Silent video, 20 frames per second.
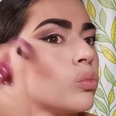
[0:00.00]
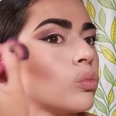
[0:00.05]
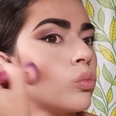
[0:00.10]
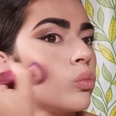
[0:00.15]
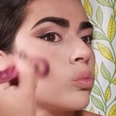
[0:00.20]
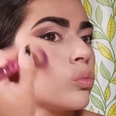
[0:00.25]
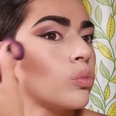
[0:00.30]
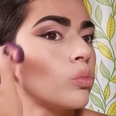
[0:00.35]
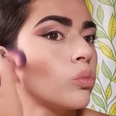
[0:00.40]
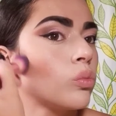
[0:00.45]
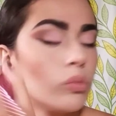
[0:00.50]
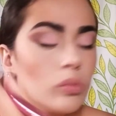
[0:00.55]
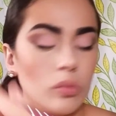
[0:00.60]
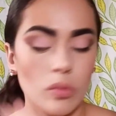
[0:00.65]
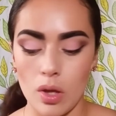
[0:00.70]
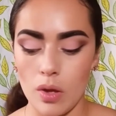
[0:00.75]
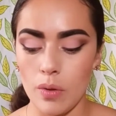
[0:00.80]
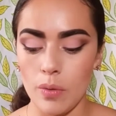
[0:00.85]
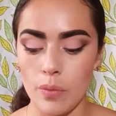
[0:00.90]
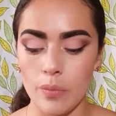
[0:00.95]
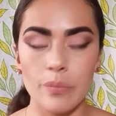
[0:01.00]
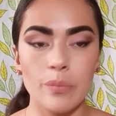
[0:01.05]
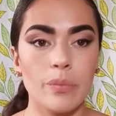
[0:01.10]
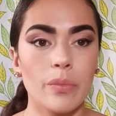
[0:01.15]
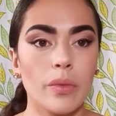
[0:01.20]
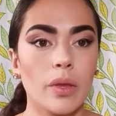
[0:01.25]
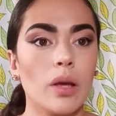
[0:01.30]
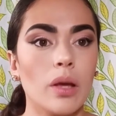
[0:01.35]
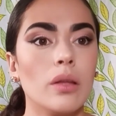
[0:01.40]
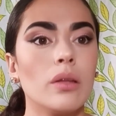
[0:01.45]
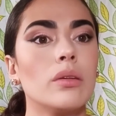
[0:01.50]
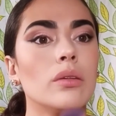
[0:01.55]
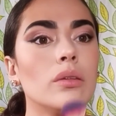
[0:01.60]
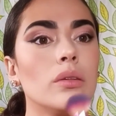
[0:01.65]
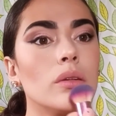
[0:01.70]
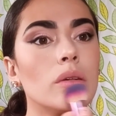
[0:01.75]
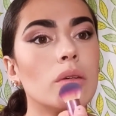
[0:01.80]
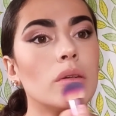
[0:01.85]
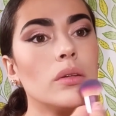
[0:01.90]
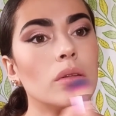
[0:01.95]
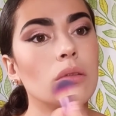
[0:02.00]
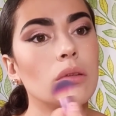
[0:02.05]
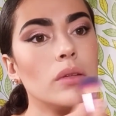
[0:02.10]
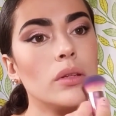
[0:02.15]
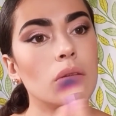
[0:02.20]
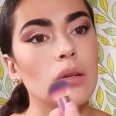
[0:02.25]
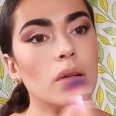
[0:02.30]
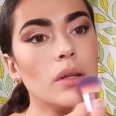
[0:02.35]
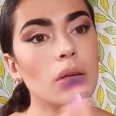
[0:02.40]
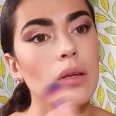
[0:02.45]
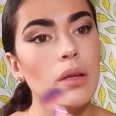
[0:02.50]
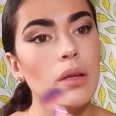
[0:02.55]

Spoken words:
Okay. And then under the lip,